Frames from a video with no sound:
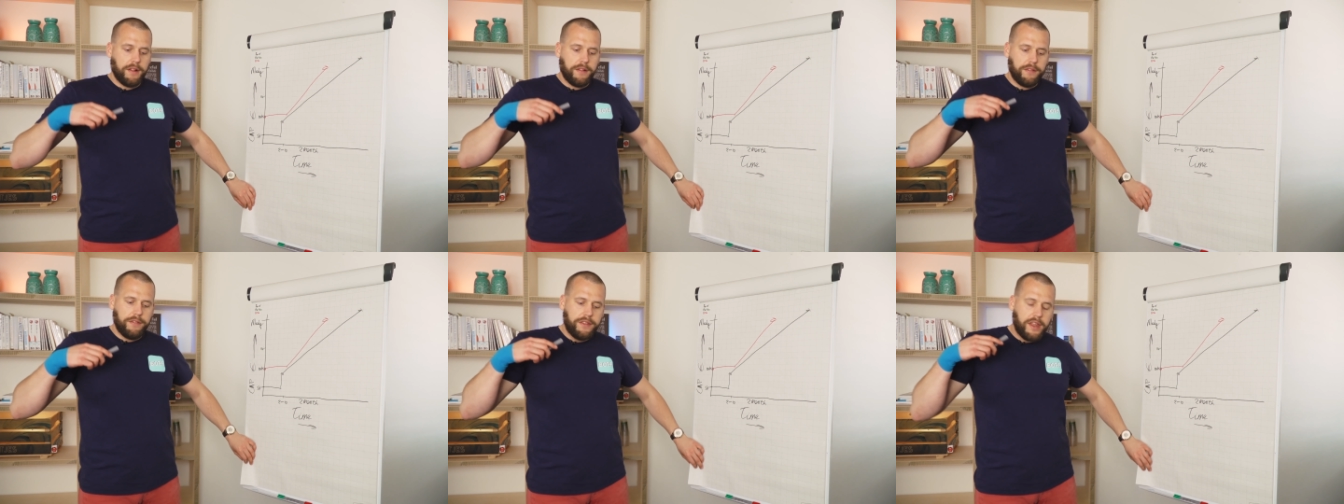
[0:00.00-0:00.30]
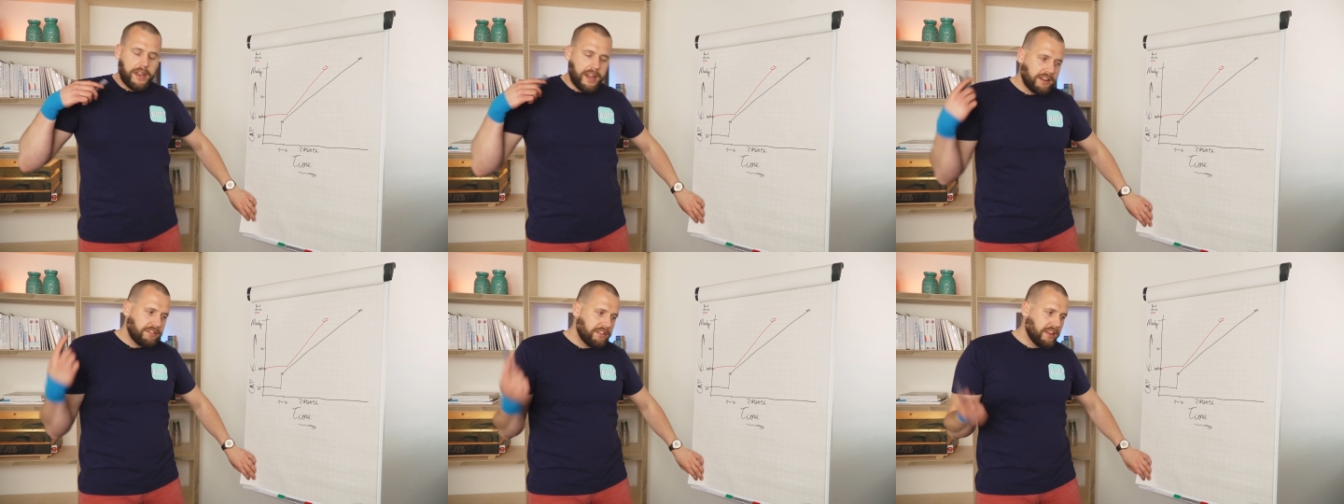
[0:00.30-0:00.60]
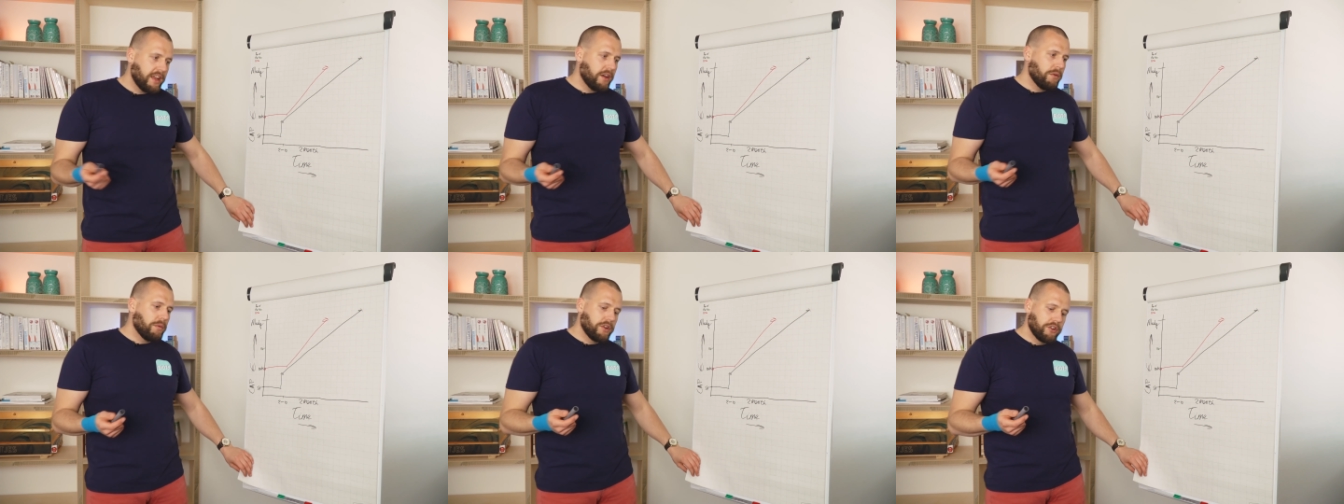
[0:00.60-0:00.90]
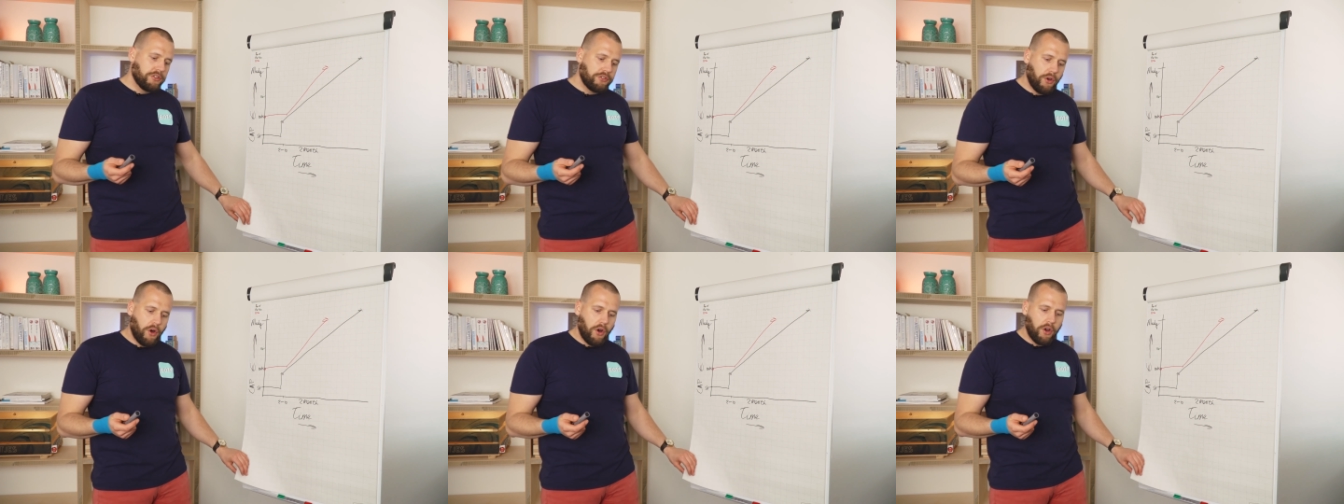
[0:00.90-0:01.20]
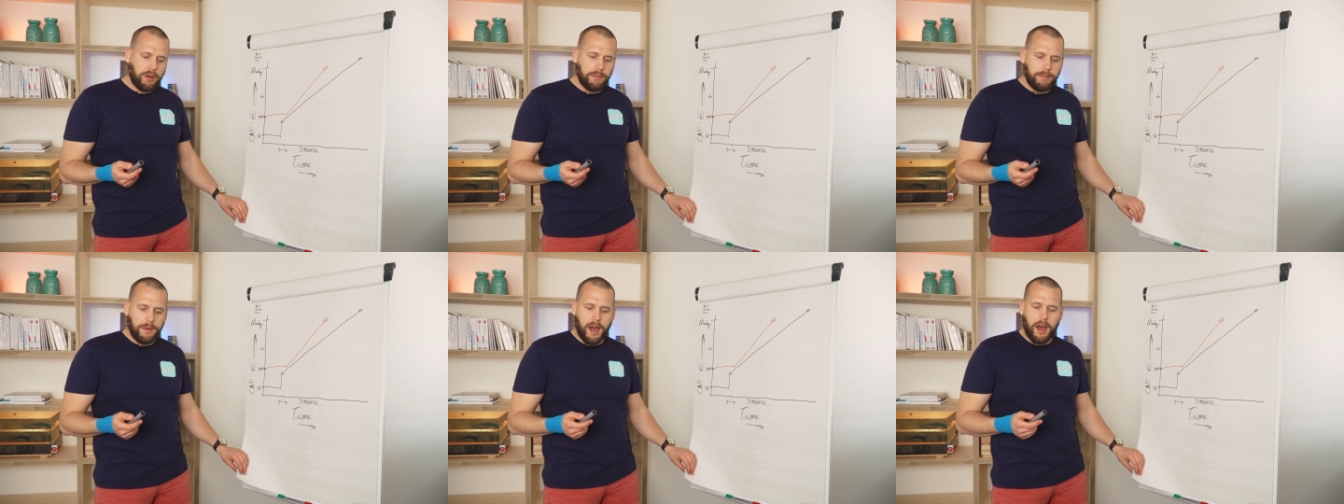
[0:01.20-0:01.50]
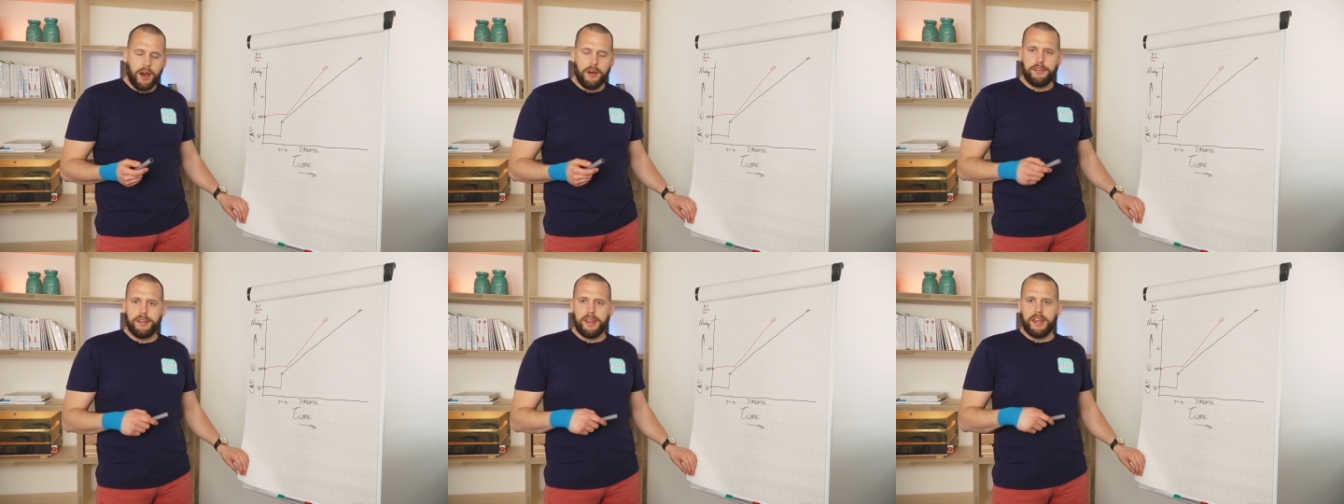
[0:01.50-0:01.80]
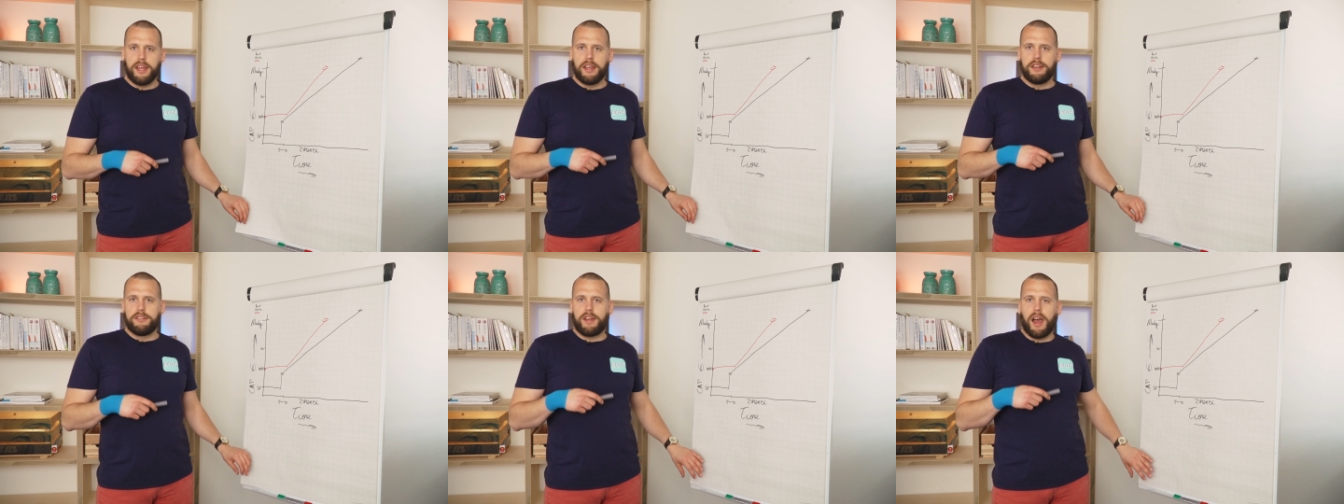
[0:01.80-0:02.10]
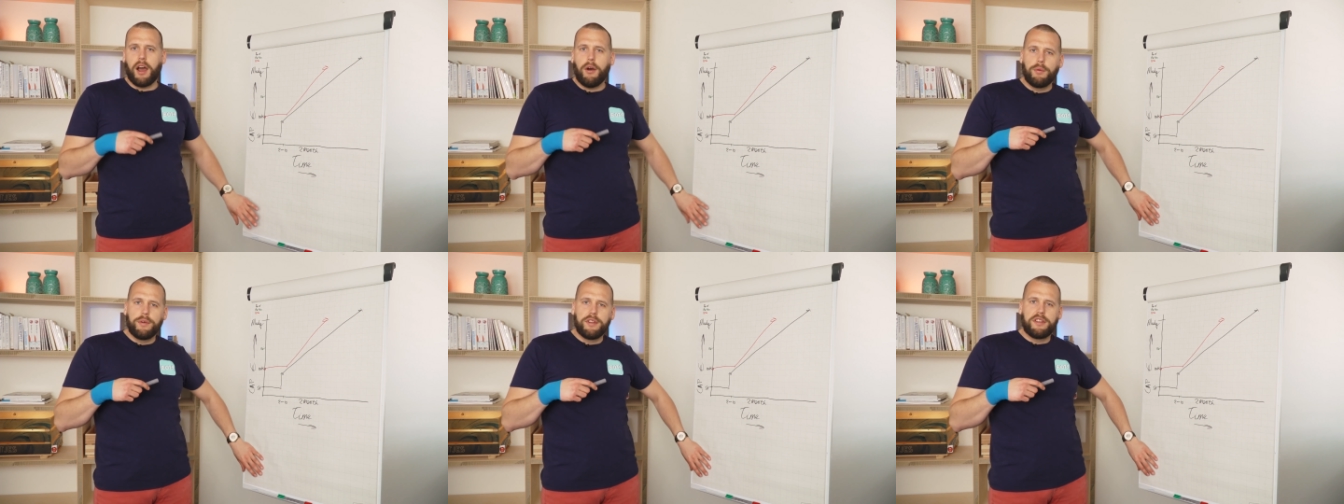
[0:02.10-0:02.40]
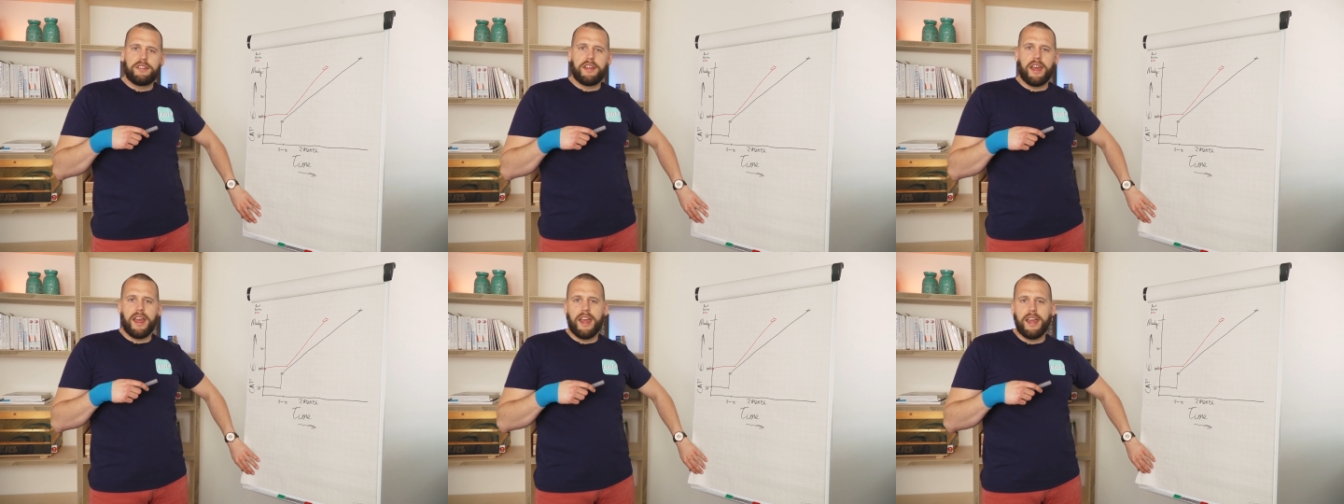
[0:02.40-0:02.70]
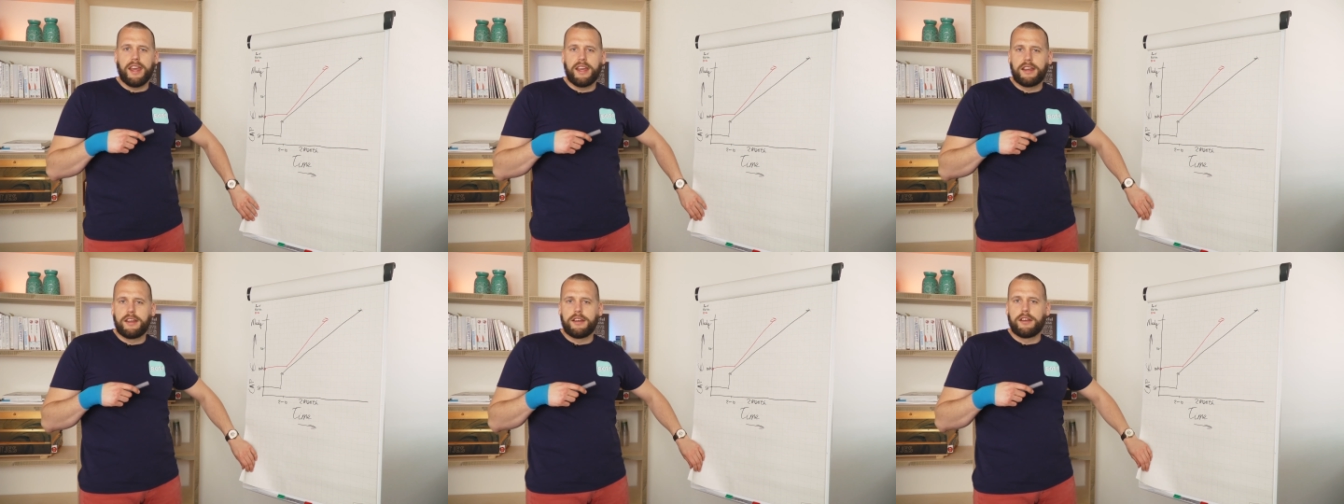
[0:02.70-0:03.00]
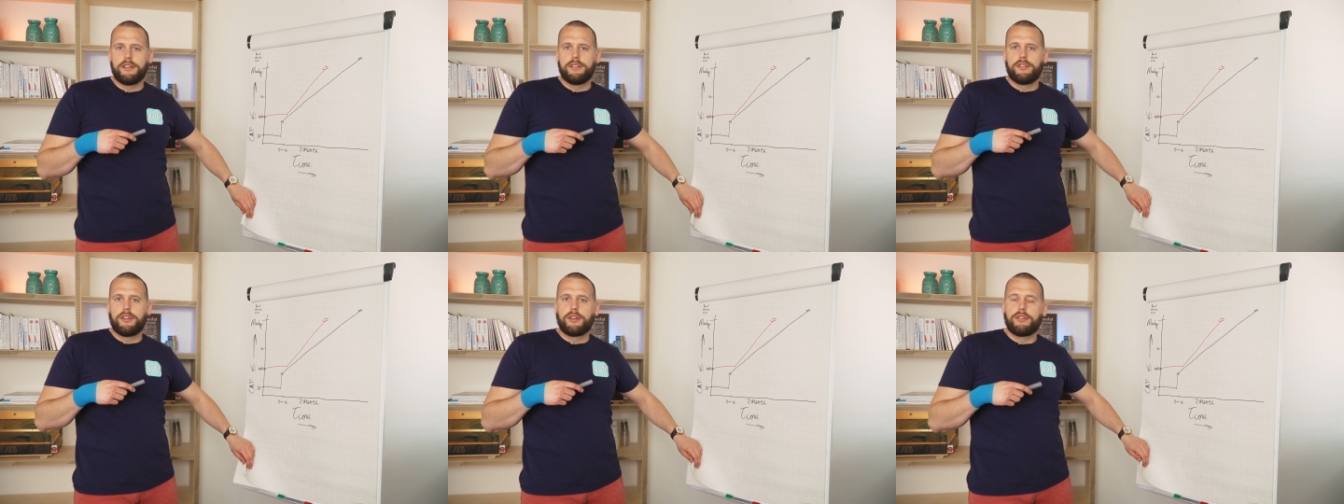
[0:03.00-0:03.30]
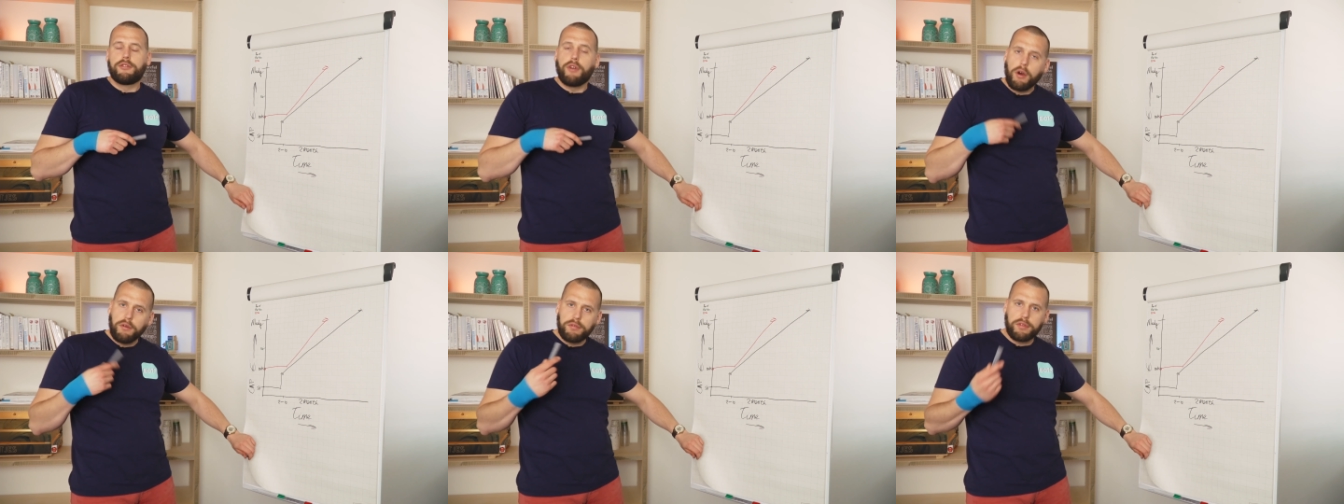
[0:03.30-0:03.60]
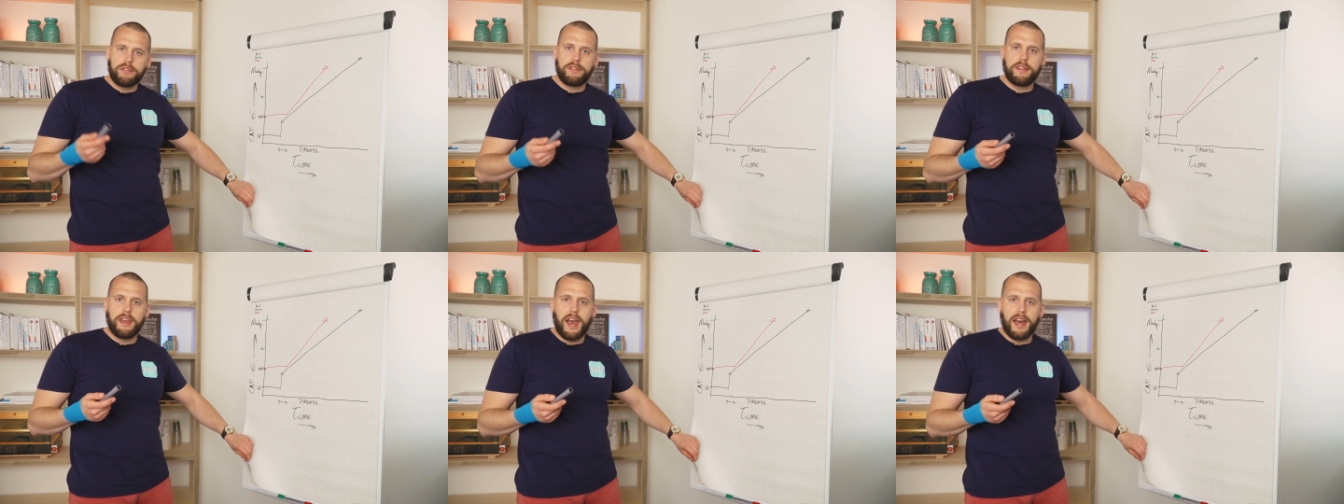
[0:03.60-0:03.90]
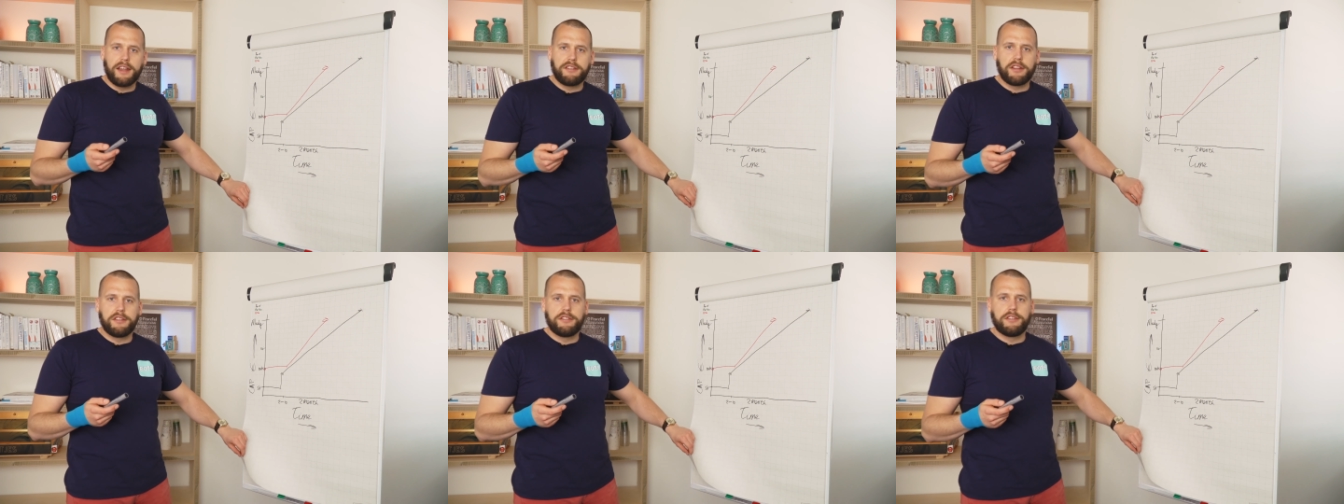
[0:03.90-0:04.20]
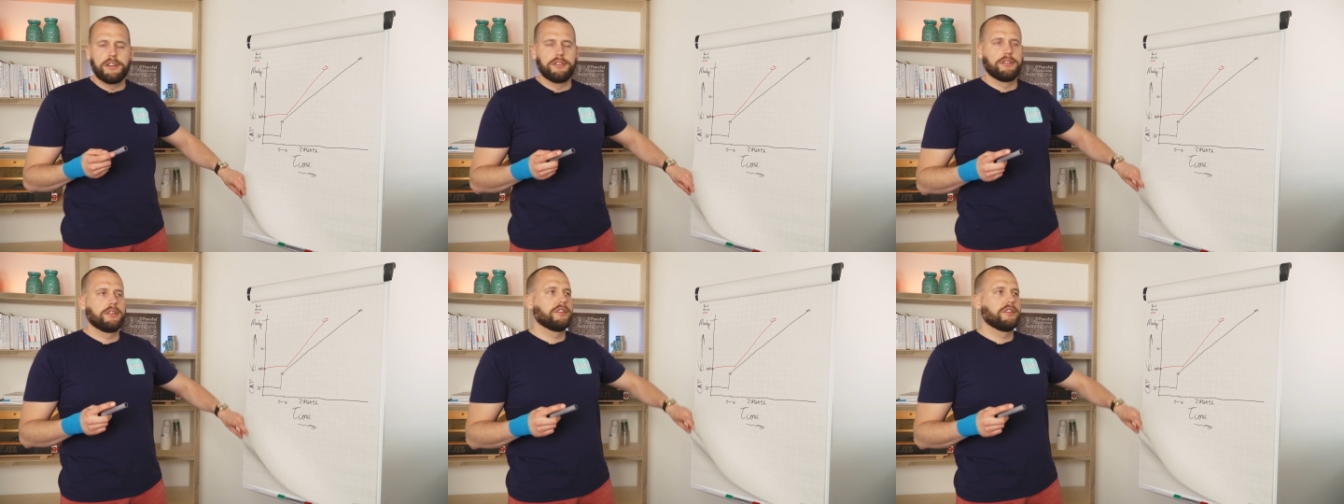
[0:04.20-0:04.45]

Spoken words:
the next thing I want to talk about is how we take the growth of the assets into